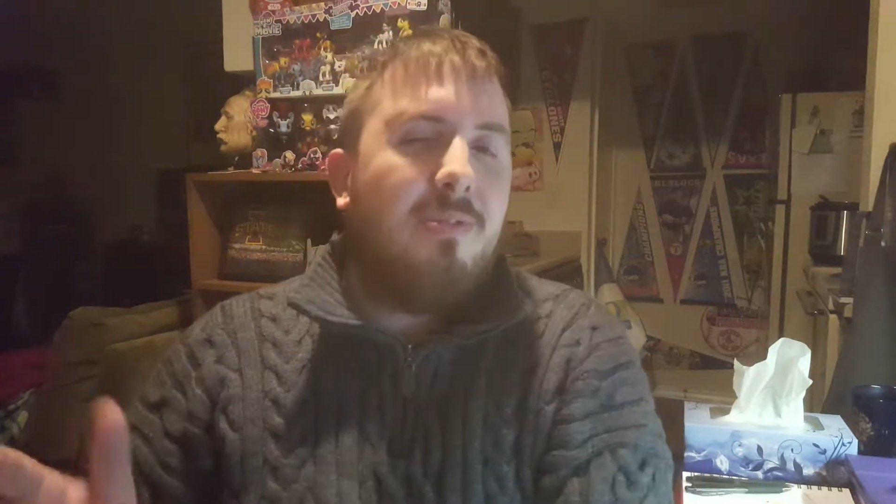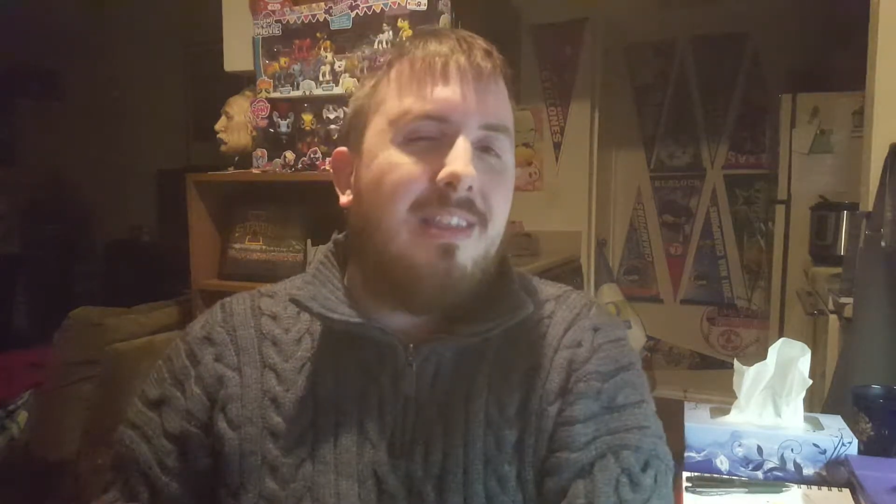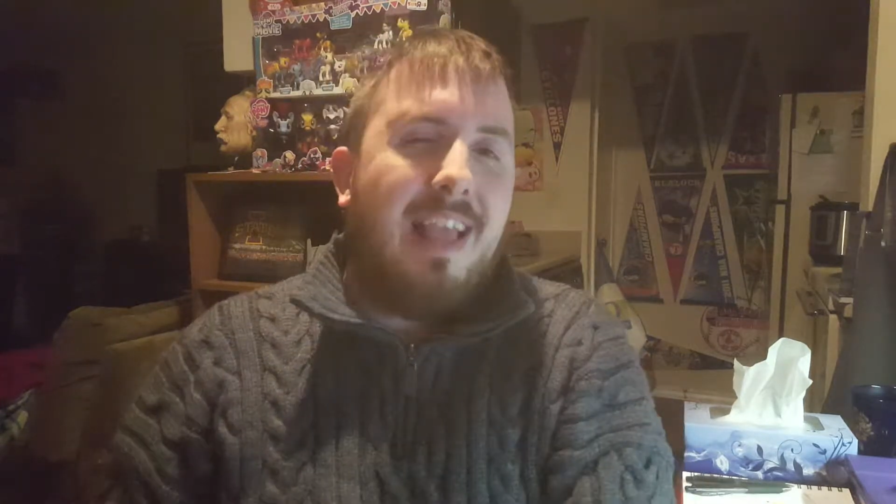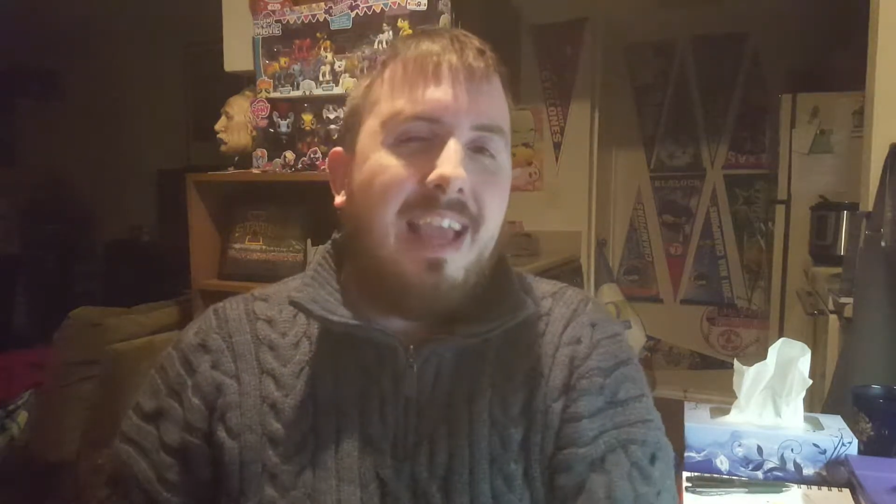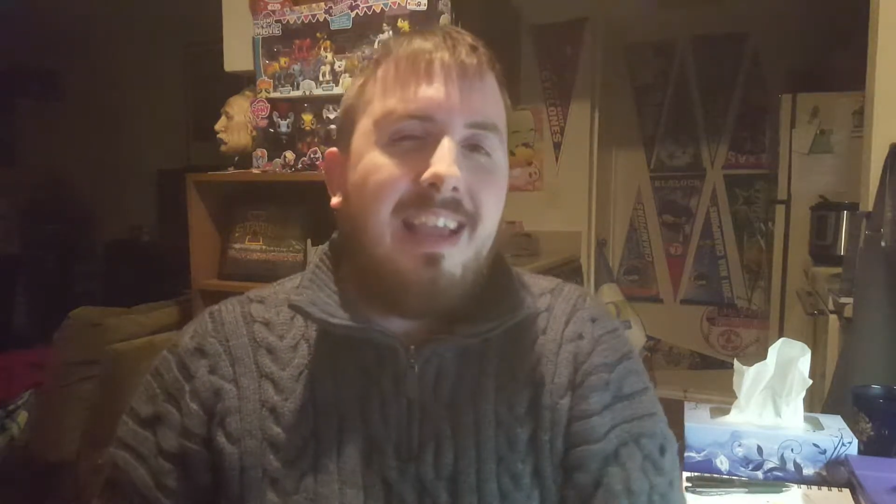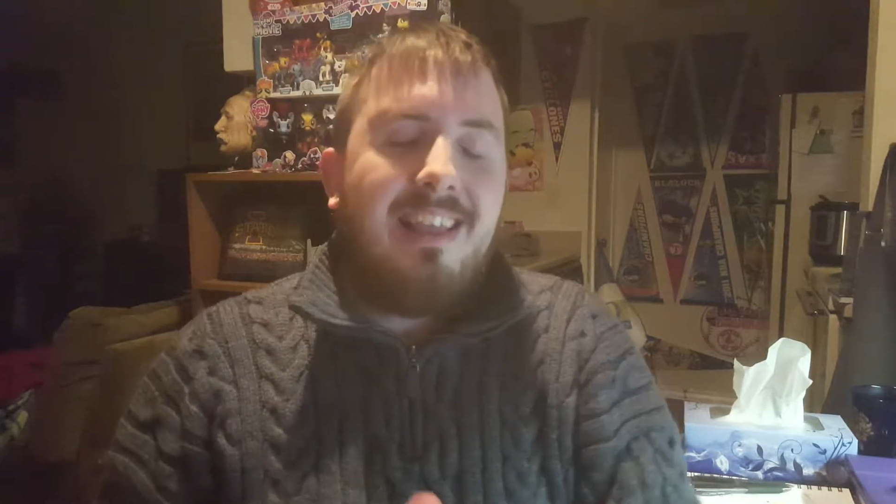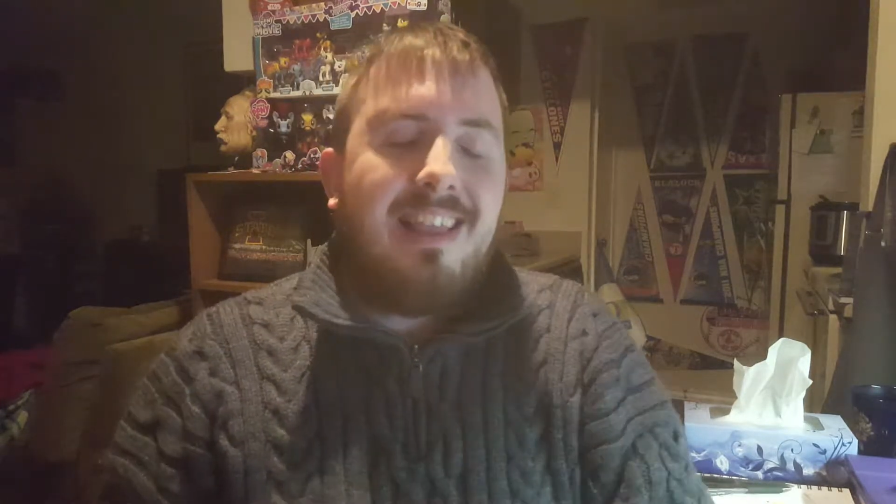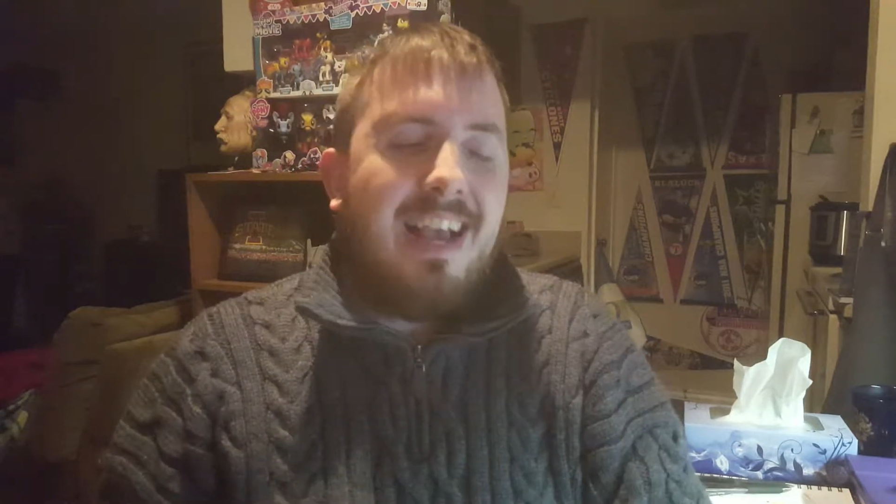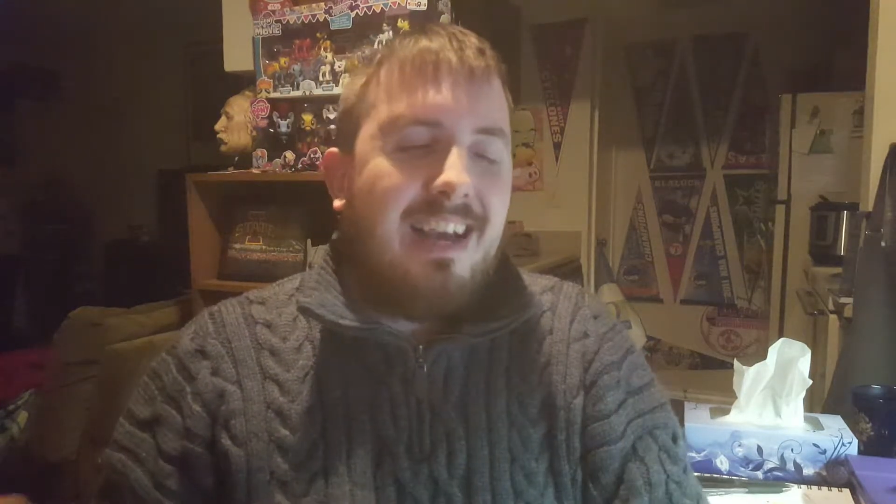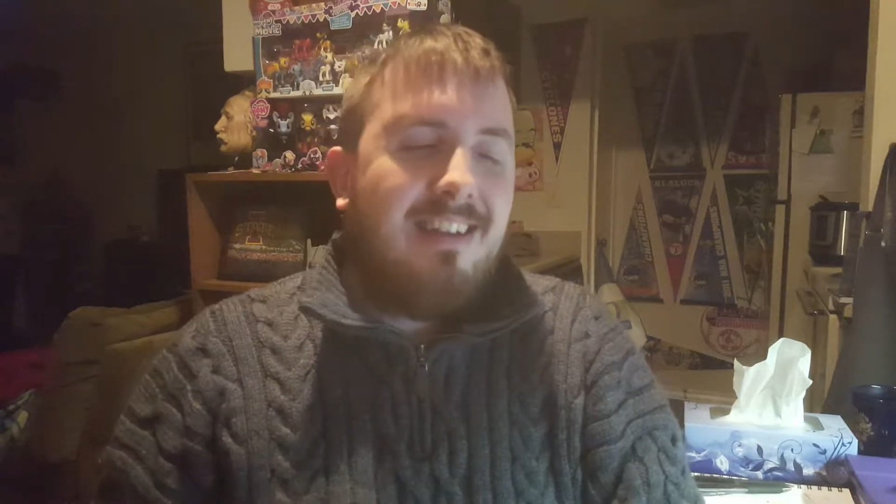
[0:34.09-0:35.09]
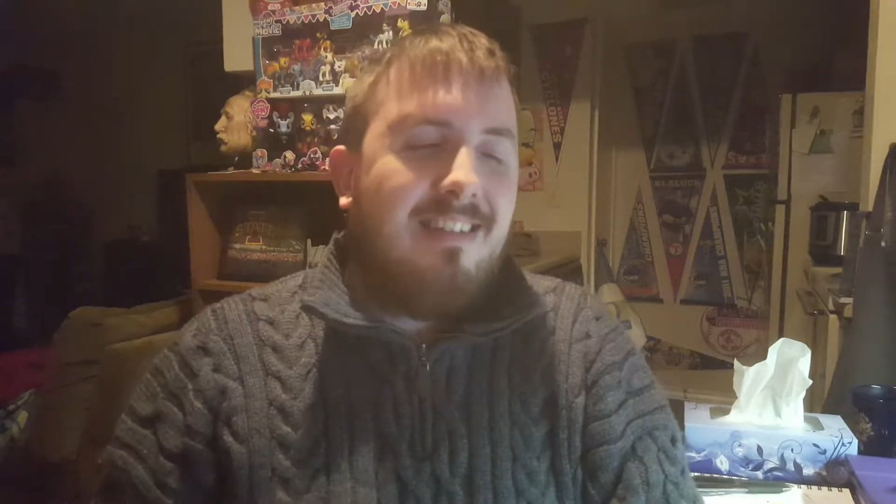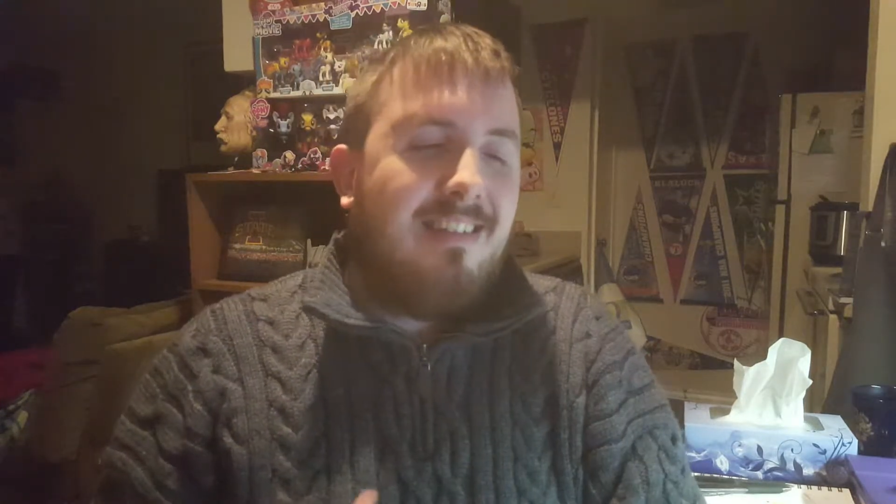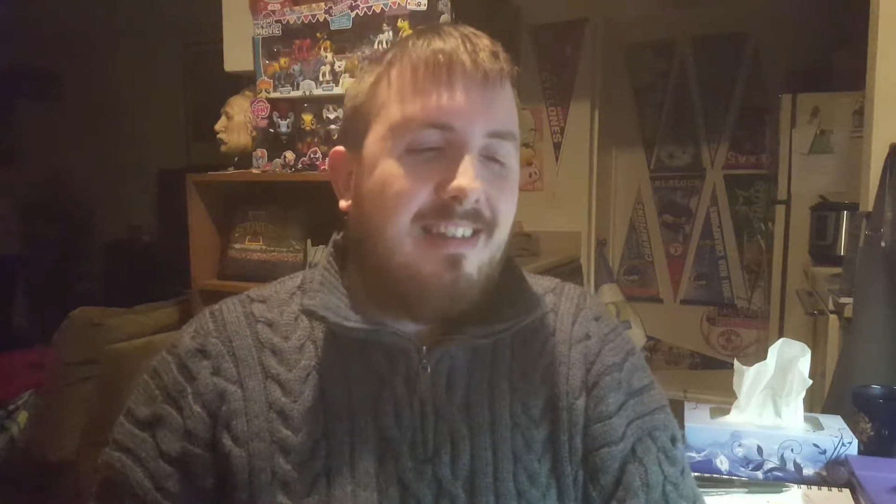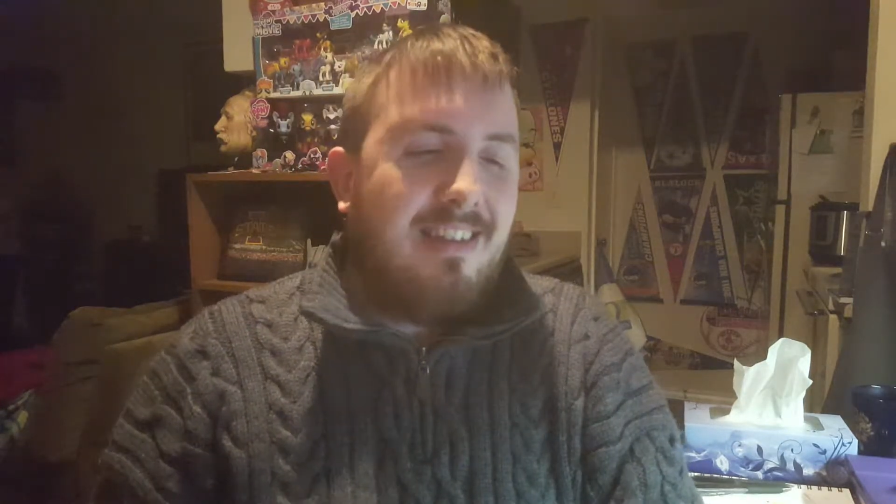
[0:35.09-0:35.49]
thing that,